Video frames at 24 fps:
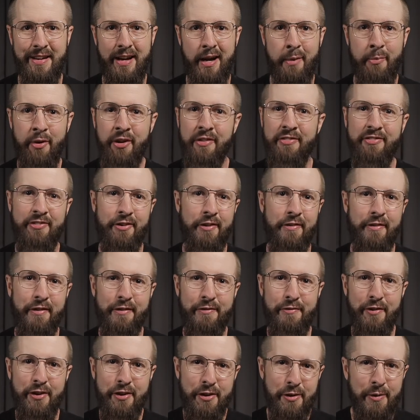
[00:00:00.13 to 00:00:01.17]
I'm going to start this
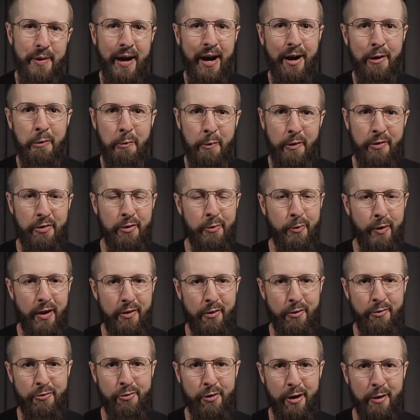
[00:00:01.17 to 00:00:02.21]
video out with a
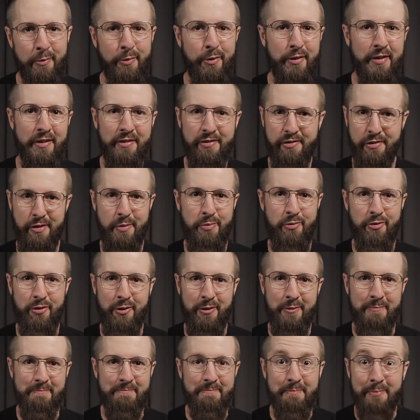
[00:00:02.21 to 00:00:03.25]
rather troubling
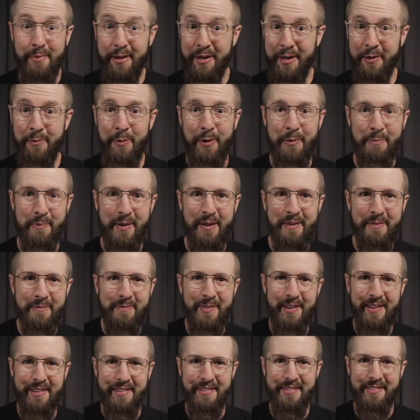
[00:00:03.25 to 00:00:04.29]
scripture, but hang with me
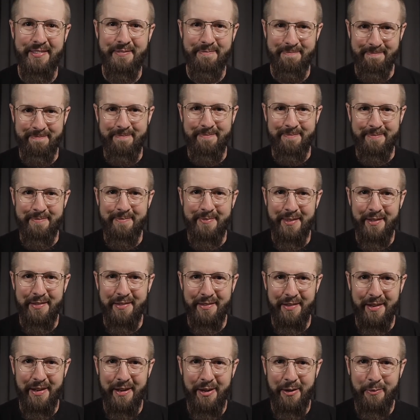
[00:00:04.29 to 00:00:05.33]
because this is
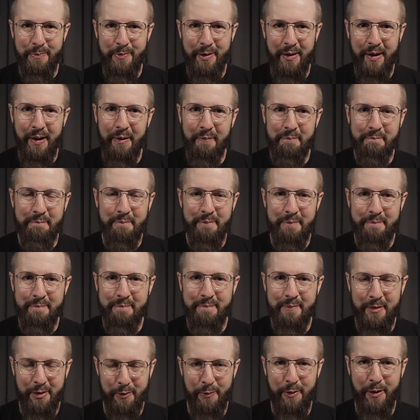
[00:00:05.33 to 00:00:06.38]
going to help you out.
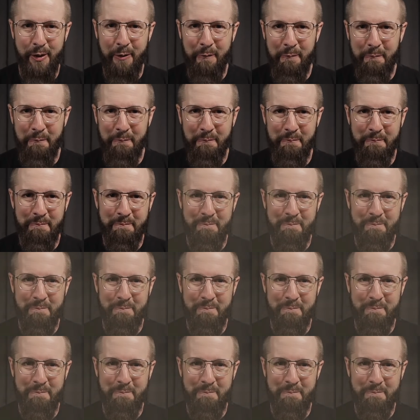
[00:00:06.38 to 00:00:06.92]
Here we go.